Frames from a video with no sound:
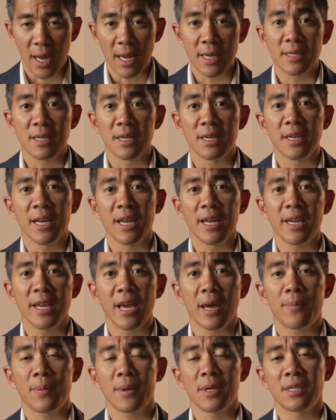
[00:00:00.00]
as the
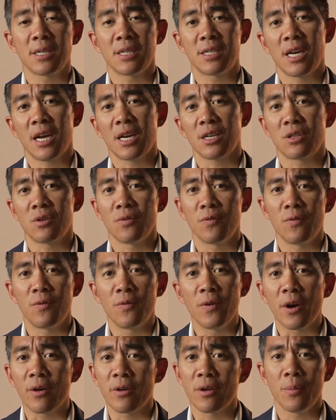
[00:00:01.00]
kneecap is attached to
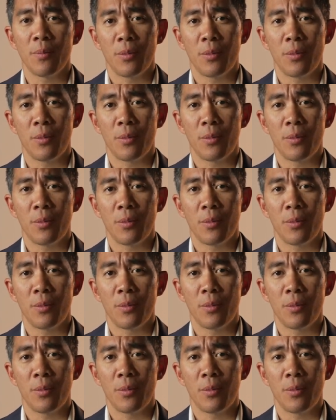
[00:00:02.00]
very